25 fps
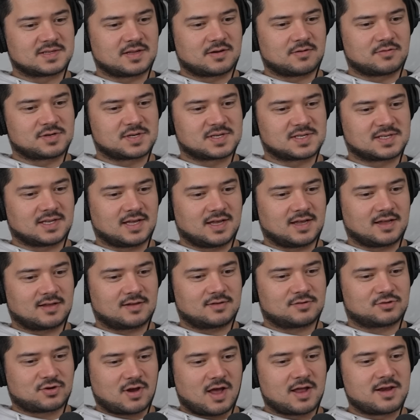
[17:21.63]
that are just like
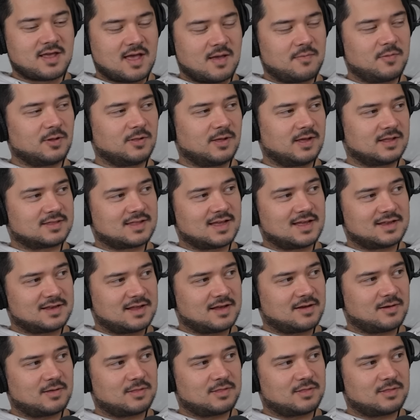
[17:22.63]
trying to emulate that now.